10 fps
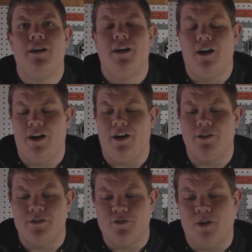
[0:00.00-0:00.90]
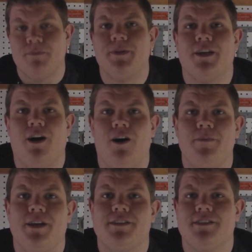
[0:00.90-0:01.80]
you can drop them in the
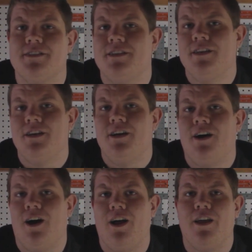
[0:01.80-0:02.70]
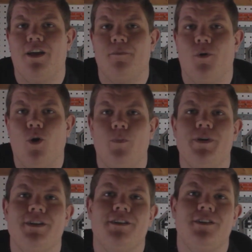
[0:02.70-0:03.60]
comments. I am
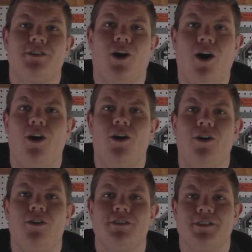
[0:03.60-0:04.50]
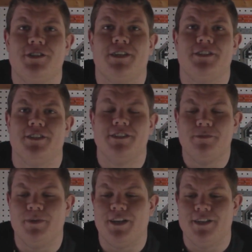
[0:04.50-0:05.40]
open to all suggestions
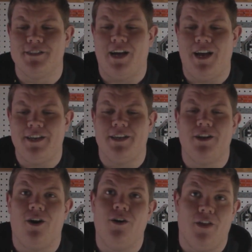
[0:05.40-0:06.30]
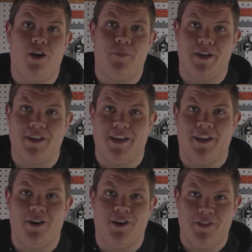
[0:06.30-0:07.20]
because I need all the help I can get
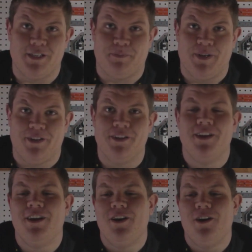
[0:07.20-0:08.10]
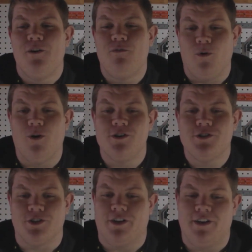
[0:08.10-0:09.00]
on this build, for
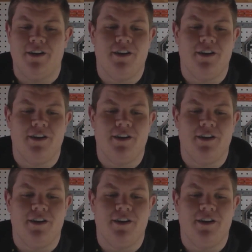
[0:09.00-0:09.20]
sure.